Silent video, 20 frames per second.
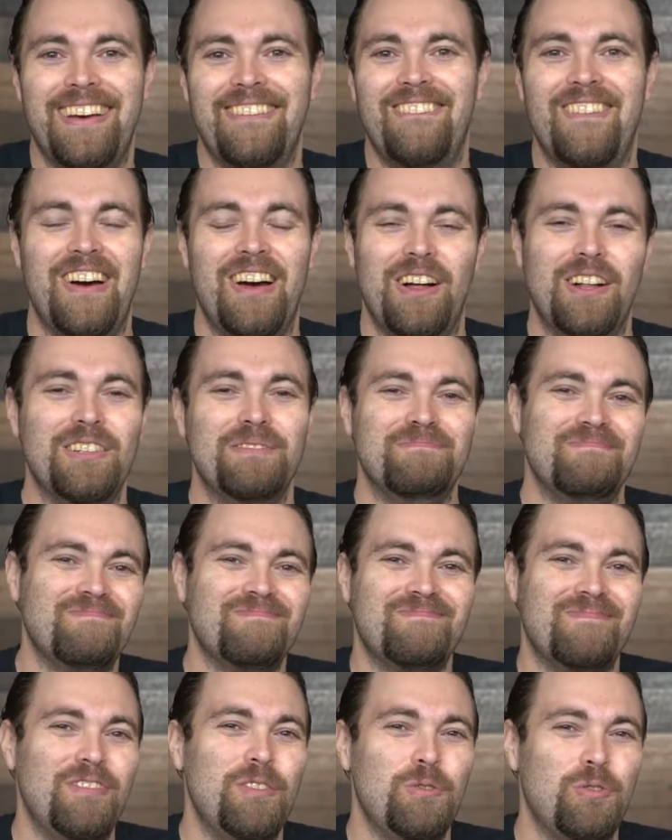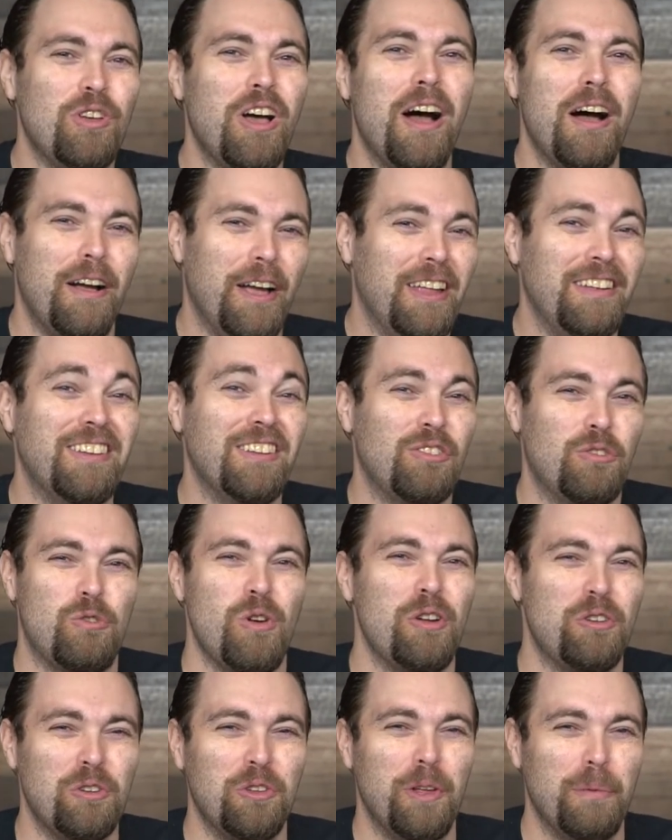well, you saw
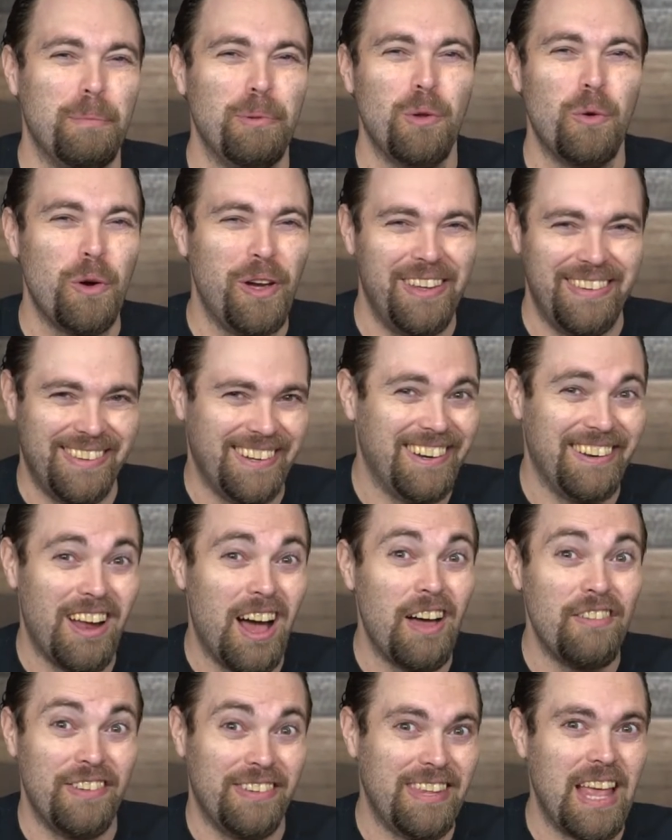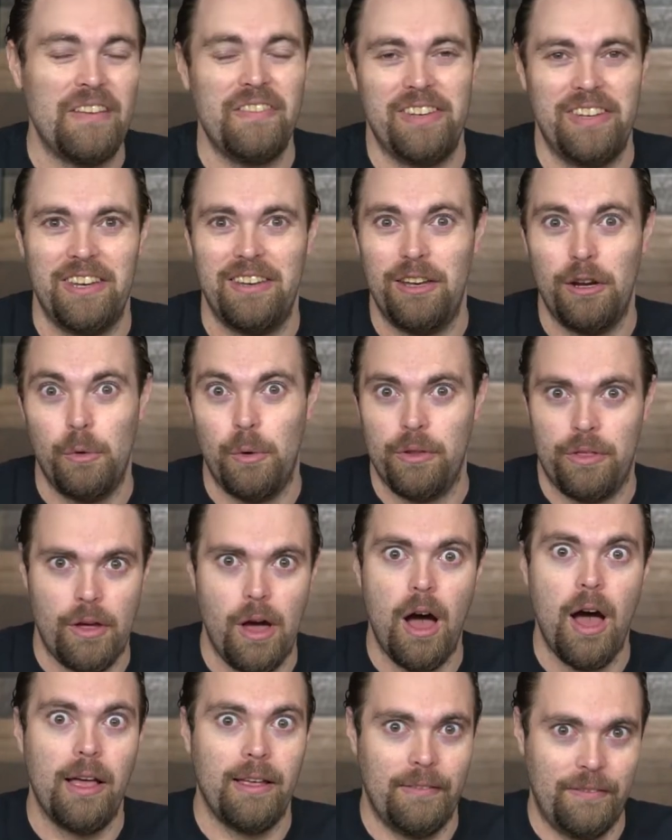disgruntled employees at an office having to deal with
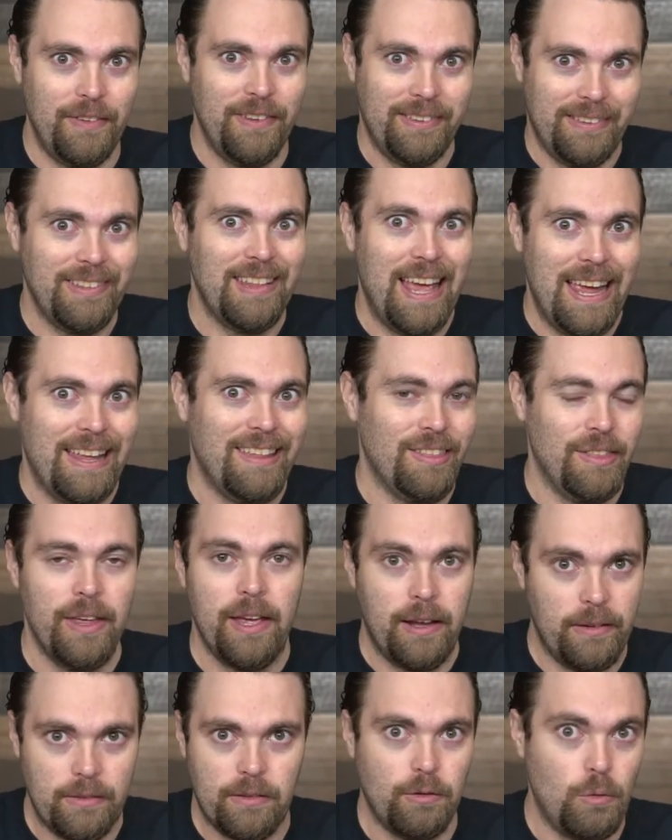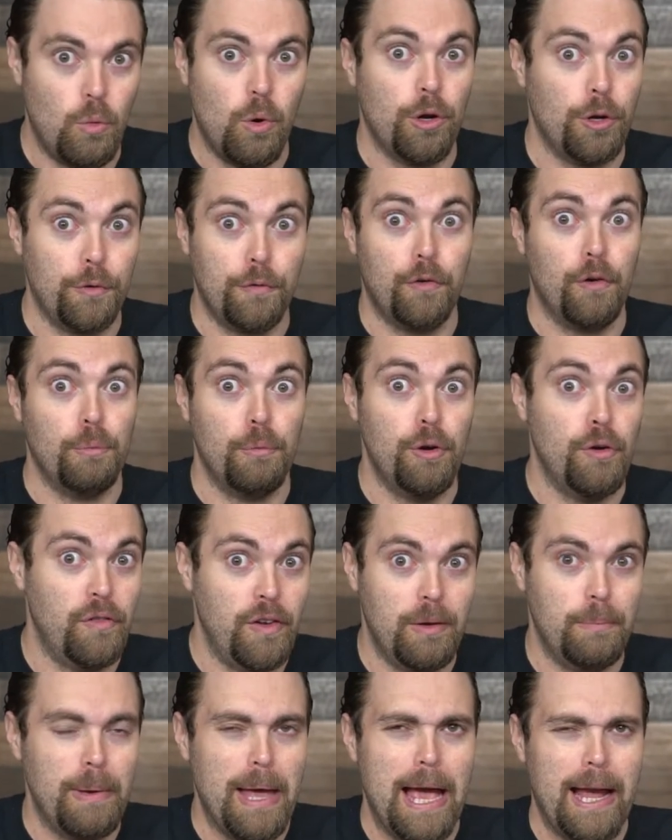office-like things. It's a wonderful
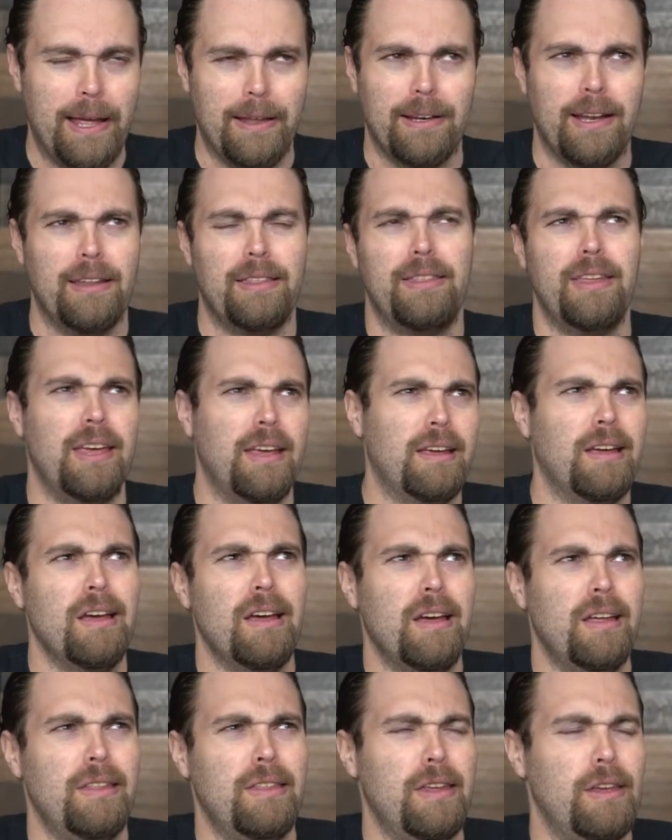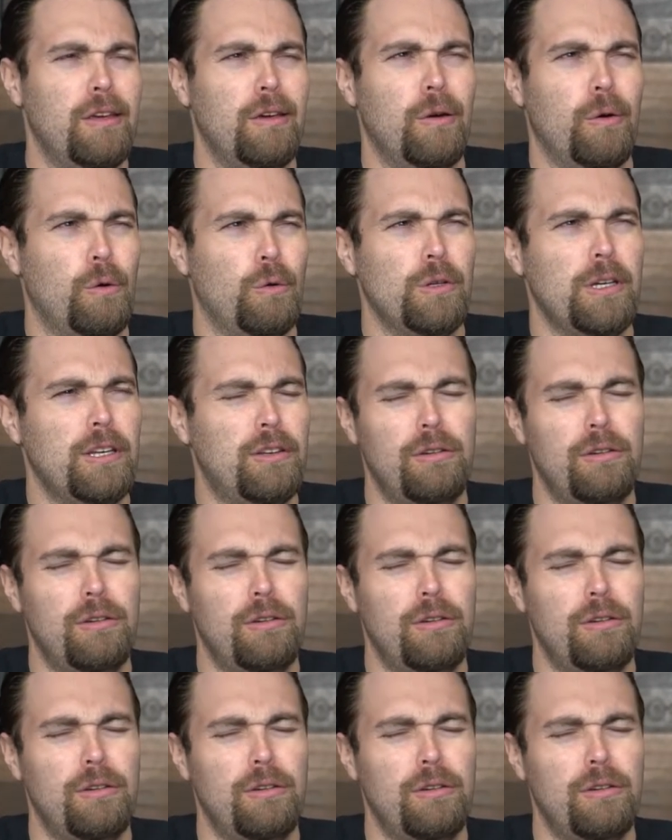movie back in, I think, the early